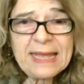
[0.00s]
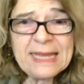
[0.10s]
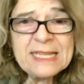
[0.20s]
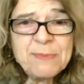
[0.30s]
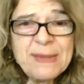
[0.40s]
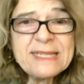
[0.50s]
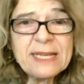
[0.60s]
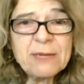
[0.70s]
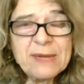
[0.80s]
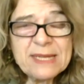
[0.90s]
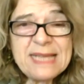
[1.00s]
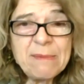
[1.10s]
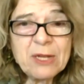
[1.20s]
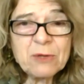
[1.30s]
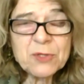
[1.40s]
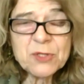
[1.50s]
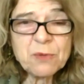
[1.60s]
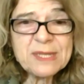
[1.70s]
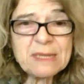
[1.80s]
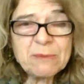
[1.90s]
it's basically re-examining also
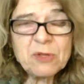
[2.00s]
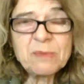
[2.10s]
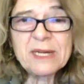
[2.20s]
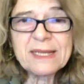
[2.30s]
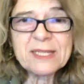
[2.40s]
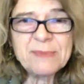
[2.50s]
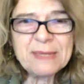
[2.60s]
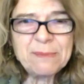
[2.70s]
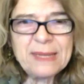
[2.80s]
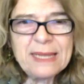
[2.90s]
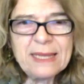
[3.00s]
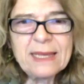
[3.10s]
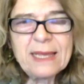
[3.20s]
where some of the markets might be.